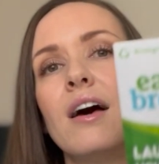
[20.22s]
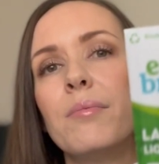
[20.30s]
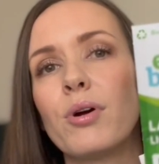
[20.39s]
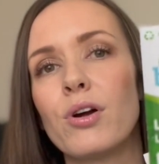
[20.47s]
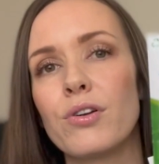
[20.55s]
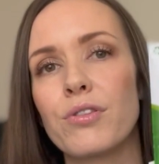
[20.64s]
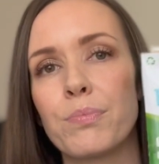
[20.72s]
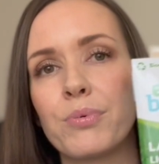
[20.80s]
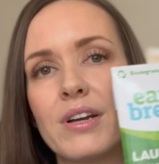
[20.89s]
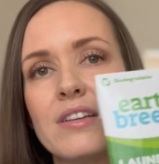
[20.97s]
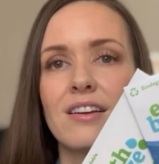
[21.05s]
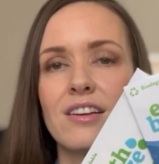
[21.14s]
Earth
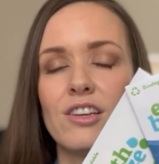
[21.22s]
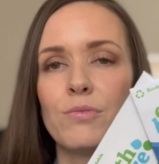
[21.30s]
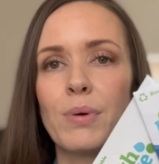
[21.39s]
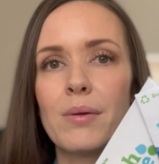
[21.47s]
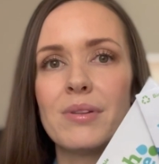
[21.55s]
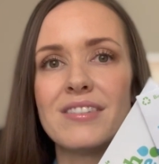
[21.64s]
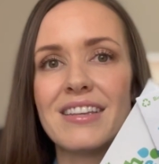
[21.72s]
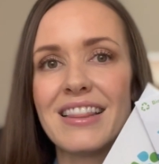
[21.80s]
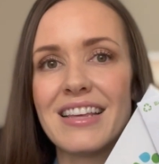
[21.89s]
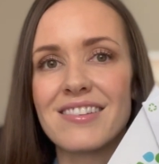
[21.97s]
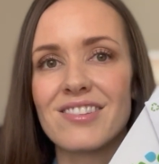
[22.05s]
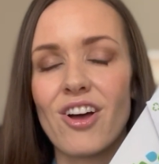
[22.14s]
Breeze. You've probably seen
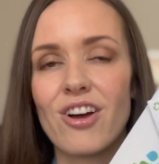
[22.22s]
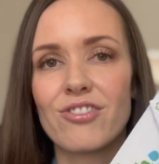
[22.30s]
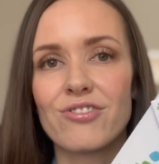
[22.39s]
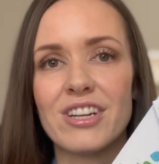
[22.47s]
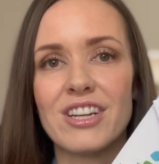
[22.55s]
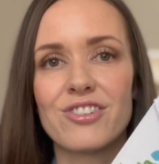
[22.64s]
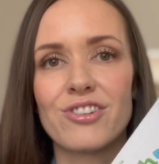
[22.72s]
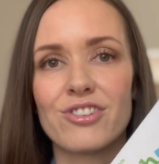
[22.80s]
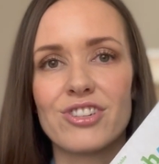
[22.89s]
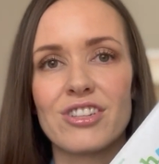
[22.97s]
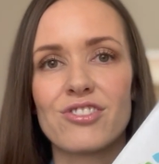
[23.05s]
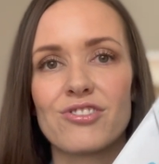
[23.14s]
these laundry
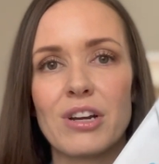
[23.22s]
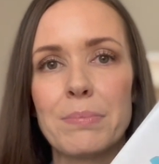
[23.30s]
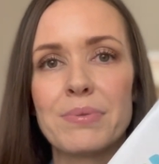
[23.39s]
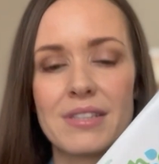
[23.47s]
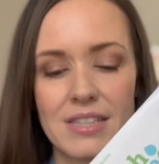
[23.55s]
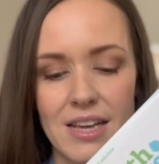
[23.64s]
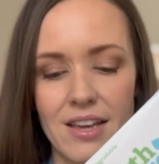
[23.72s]
detergent strips.